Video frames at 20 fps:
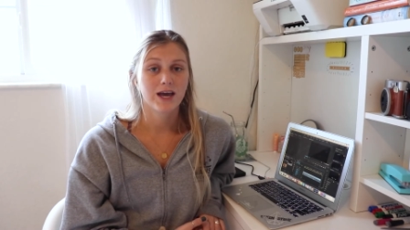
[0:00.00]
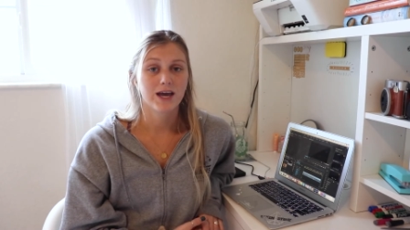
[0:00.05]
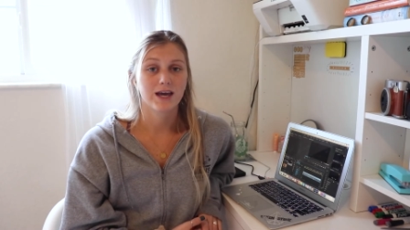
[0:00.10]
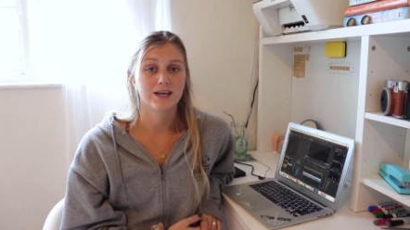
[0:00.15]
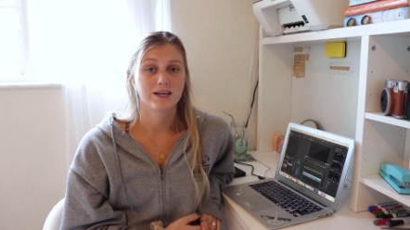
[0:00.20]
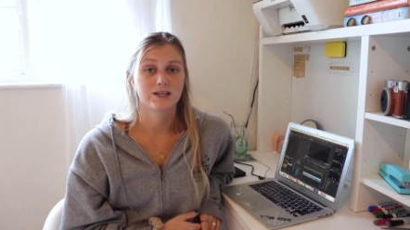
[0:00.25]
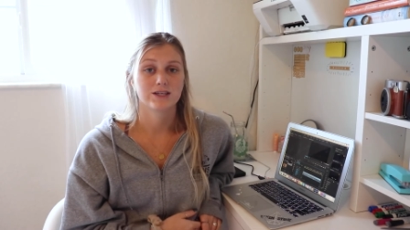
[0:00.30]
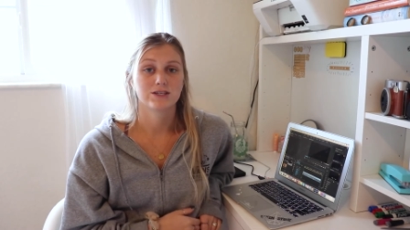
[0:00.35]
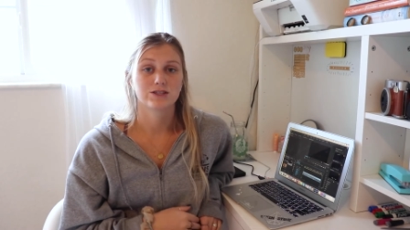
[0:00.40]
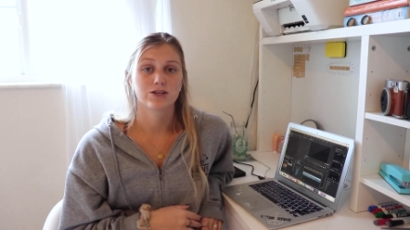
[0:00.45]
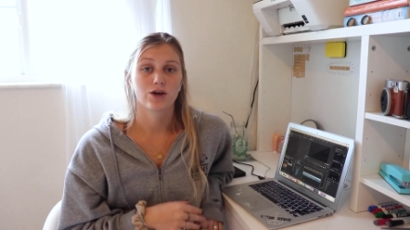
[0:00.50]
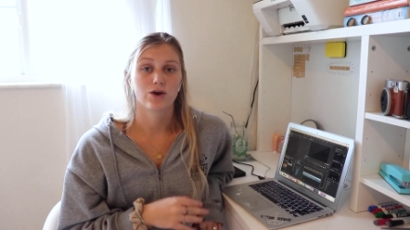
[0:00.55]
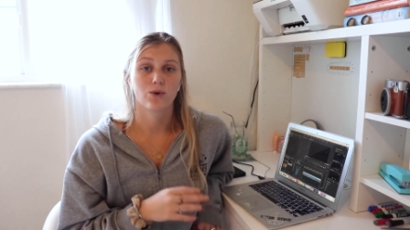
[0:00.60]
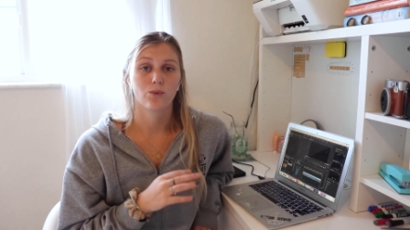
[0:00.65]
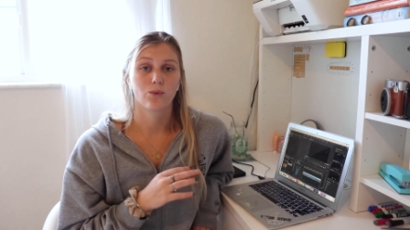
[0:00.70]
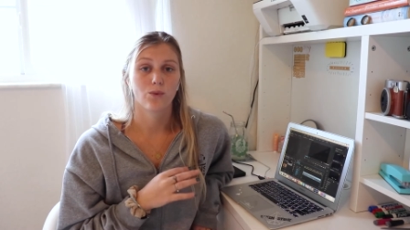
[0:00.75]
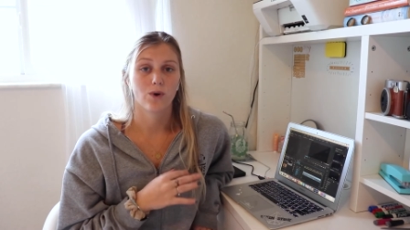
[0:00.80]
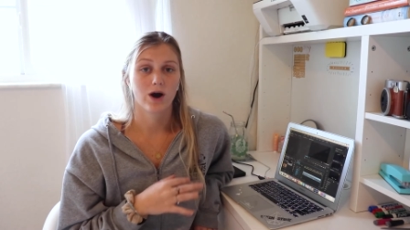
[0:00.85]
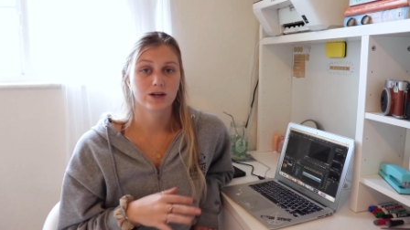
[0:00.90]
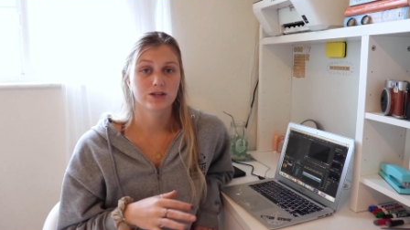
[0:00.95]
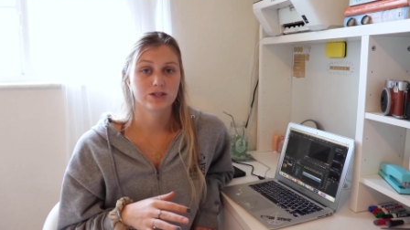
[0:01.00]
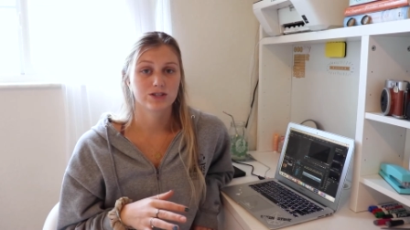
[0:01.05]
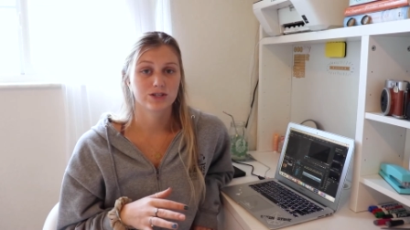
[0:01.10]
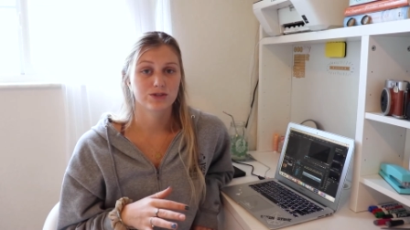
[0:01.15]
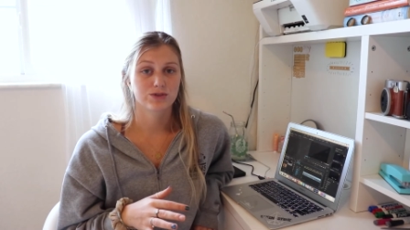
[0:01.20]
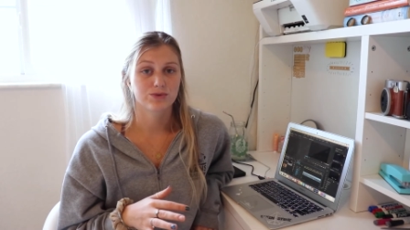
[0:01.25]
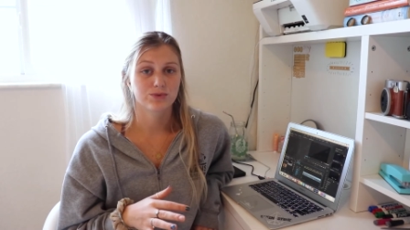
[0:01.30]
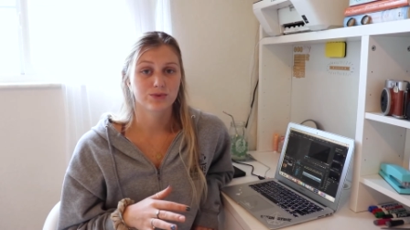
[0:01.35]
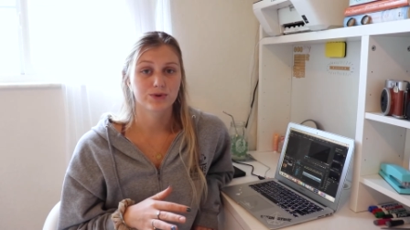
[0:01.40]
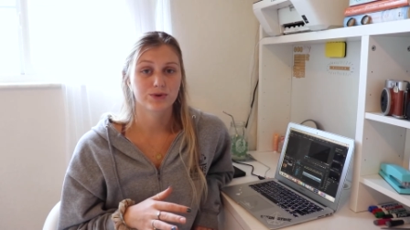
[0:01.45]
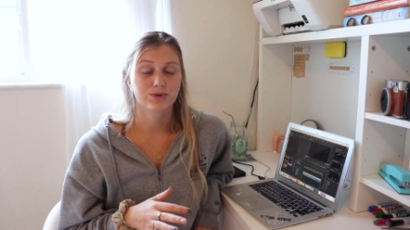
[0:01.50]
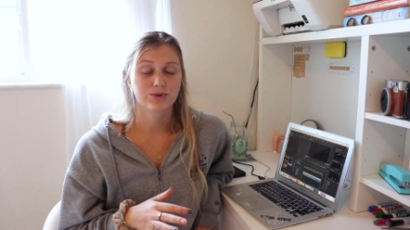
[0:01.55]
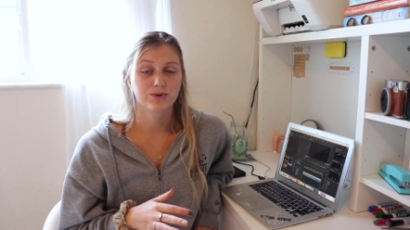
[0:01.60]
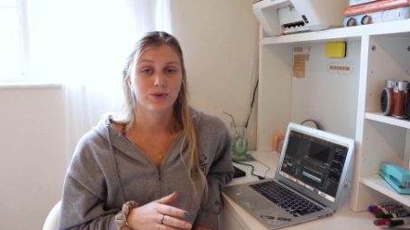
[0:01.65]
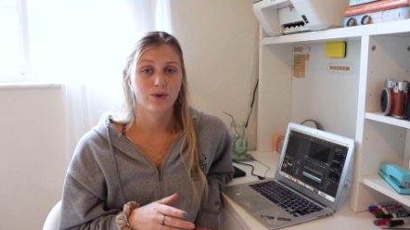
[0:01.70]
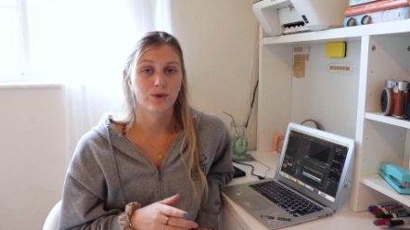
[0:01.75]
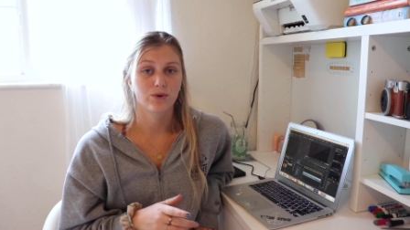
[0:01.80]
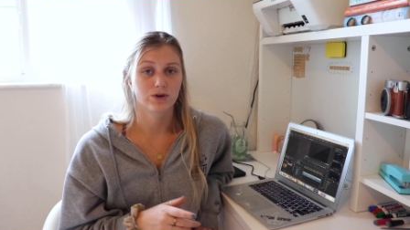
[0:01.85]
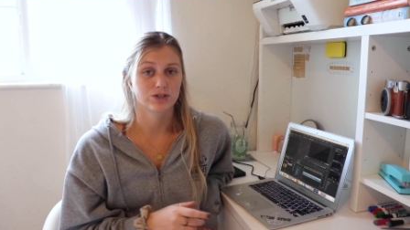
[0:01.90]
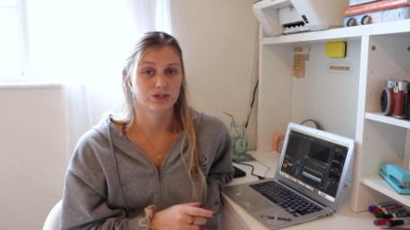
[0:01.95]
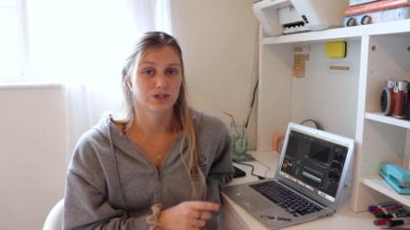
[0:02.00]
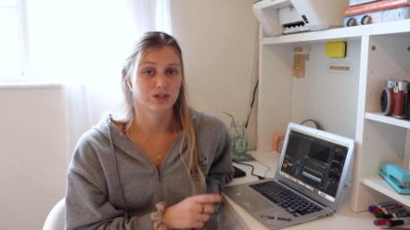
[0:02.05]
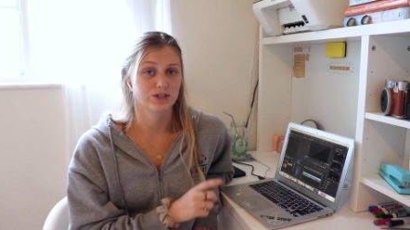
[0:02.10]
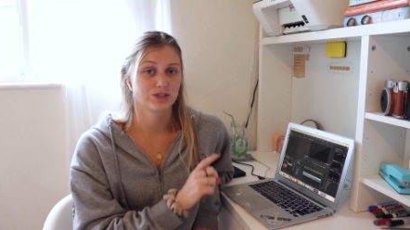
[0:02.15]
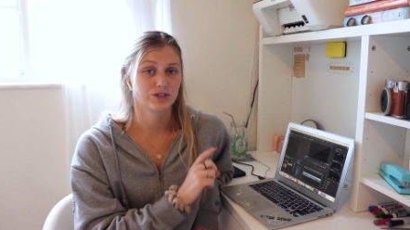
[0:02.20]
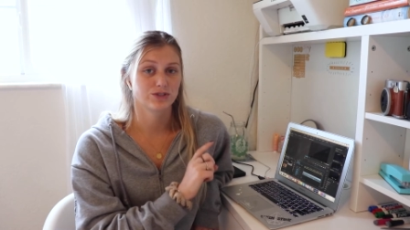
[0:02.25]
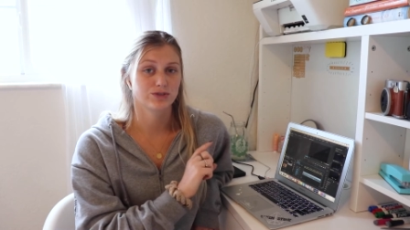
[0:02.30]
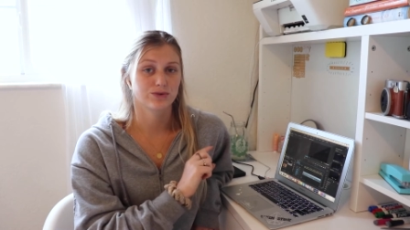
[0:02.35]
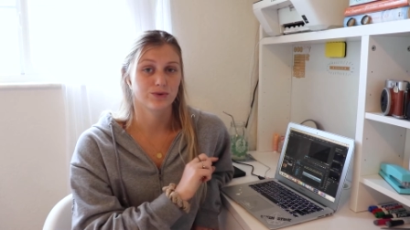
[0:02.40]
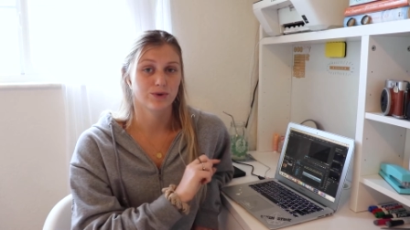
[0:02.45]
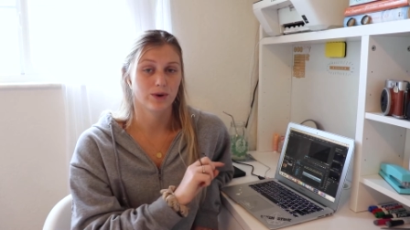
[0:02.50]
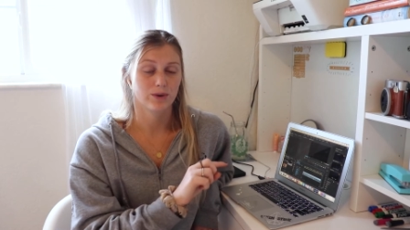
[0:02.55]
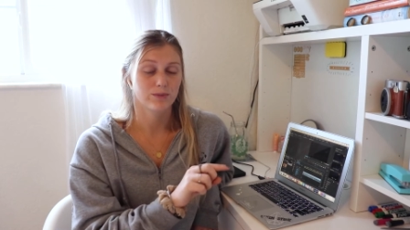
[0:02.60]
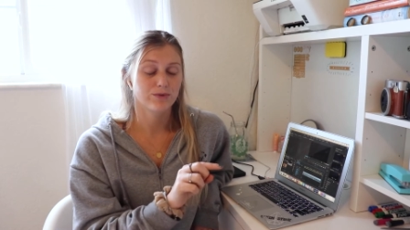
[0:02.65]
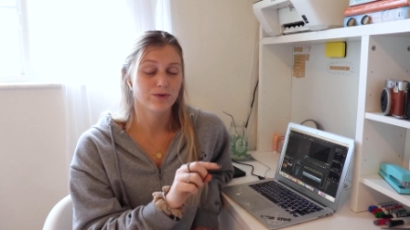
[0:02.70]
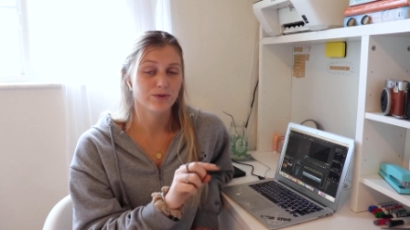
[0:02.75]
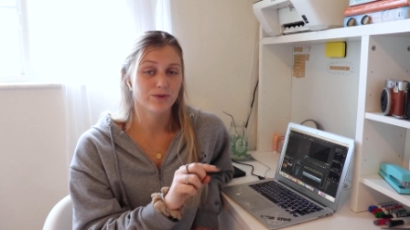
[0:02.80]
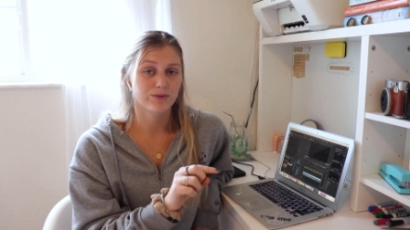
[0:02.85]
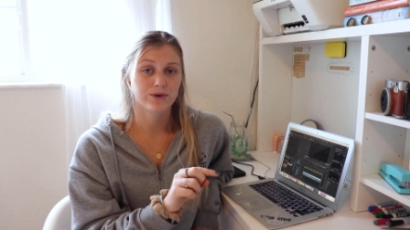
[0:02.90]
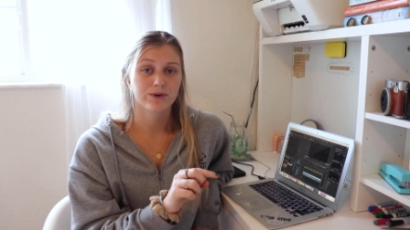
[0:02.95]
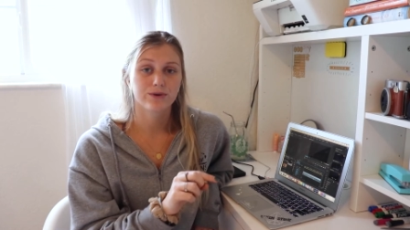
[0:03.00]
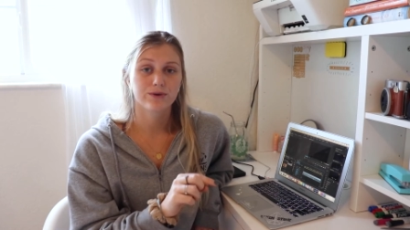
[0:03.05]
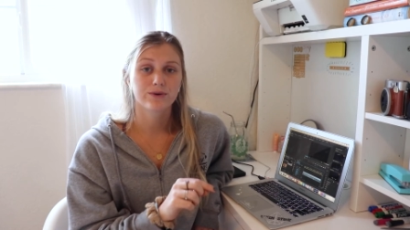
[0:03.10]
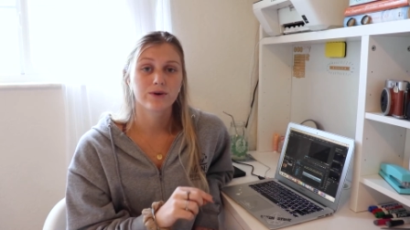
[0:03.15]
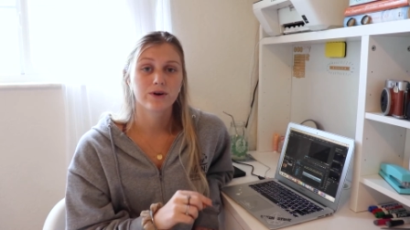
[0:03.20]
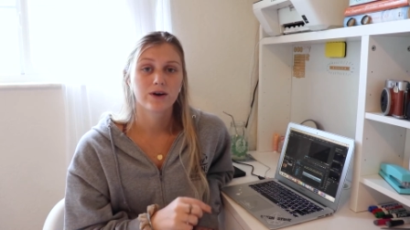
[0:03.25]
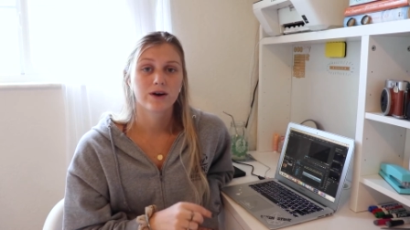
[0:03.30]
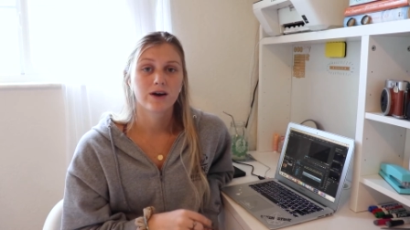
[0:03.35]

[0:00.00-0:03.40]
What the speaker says: is watch it through or just scrub through